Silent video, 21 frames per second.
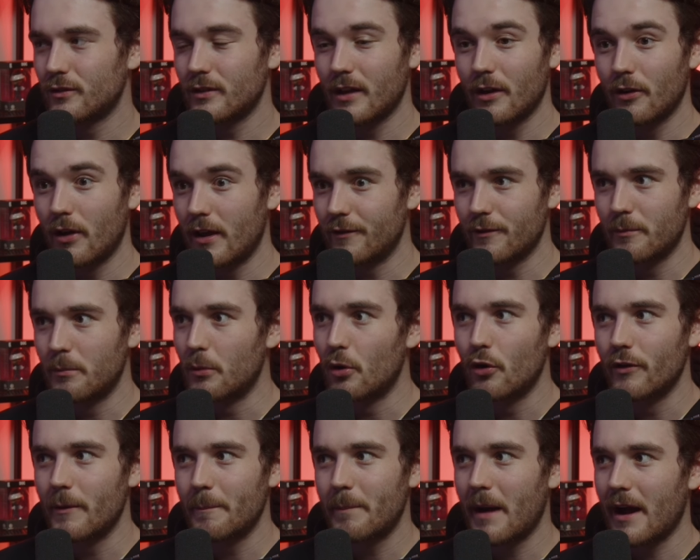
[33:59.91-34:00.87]
even
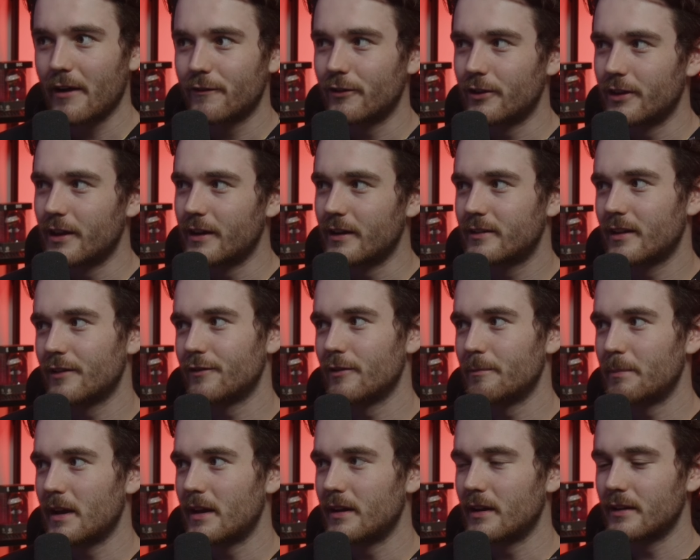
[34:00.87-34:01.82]
more impactful than it's ever
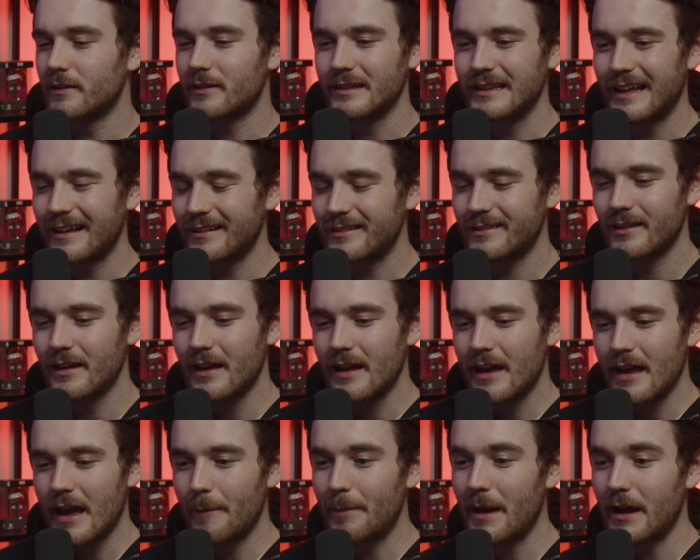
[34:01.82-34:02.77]
been. It's less
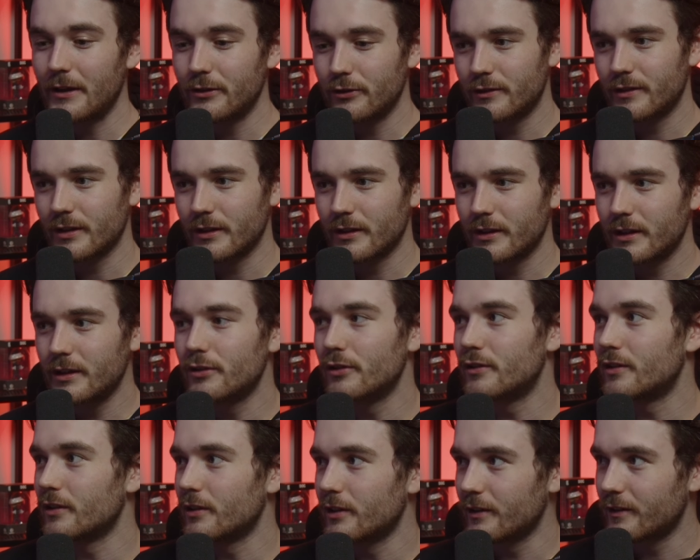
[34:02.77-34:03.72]
about utility.
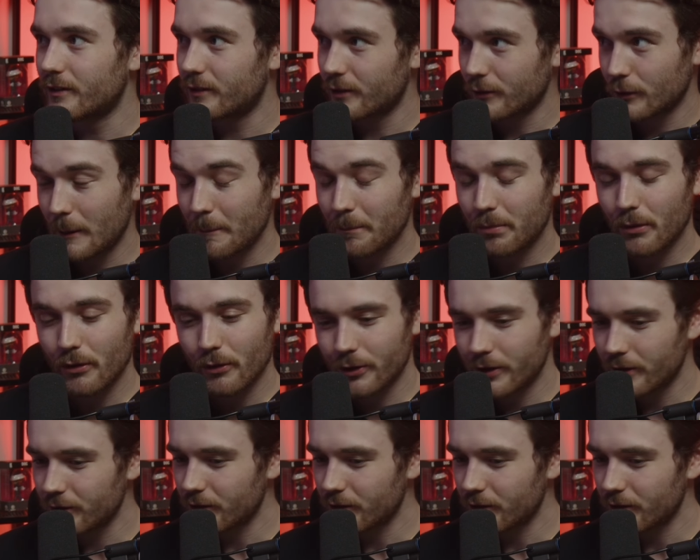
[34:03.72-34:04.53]
Utility is still important. Don't